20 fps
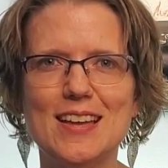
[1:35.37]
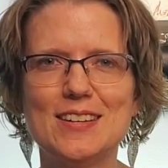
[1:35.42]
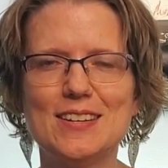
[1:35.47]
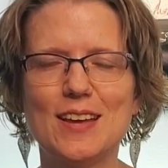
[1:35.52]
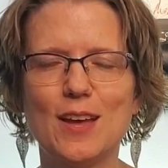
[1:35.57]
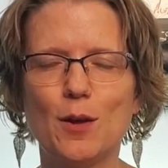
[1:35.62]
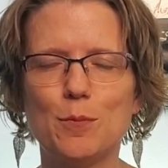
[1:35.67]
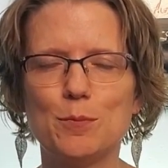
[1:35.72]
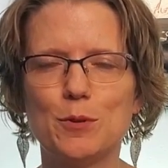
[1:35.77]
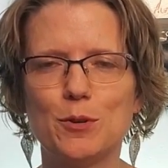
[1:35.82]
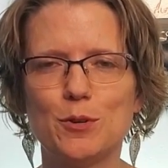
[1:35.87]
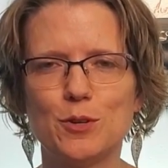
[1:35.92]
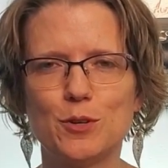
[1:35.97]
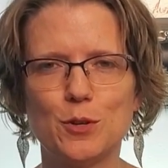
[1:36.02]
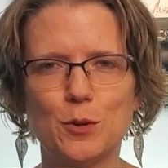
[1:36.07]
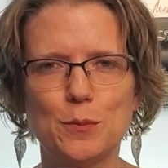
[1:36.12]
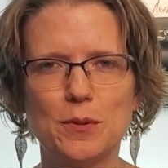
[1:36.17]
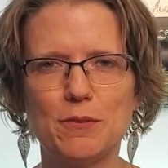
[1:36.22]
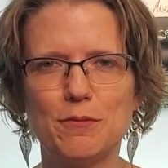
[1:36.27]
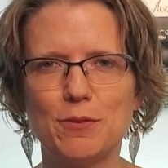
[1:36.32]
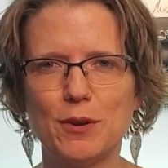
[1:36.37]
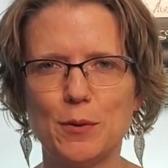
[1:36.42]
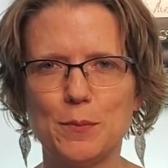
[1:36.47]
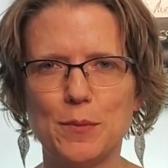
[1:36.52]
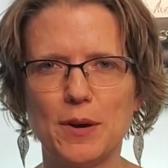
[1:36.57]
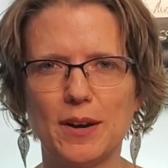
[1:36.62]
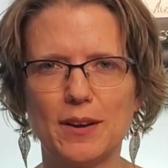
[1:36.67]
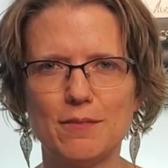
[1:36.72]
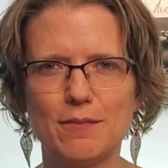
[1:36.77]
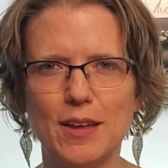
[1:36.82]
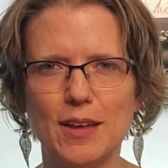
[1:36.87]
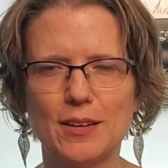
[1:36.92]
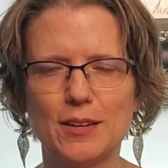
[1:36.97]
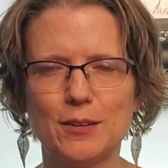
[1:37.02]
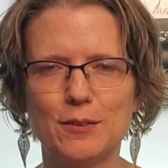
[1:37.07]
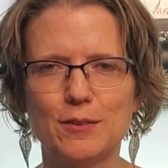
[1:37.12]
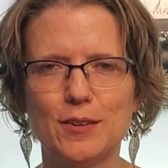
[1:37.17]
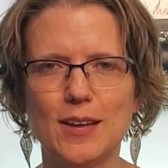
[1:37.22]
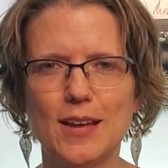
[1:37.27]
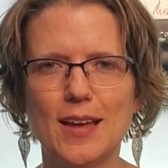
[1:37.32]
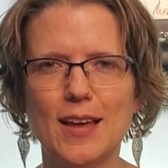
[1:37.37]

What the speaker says: to help you determine fair market value.